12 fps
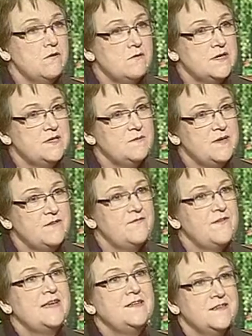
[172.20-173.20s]
we're going to be
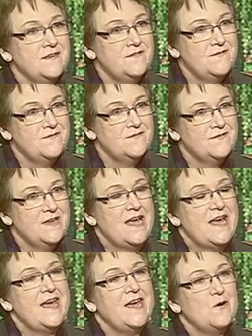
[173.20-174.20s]
effective
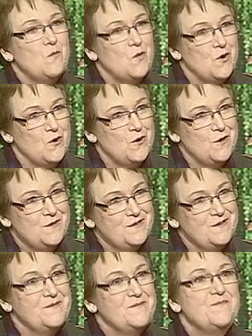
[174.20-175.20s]
in a
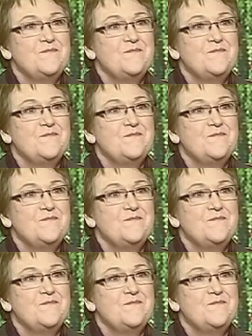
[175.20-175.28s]
world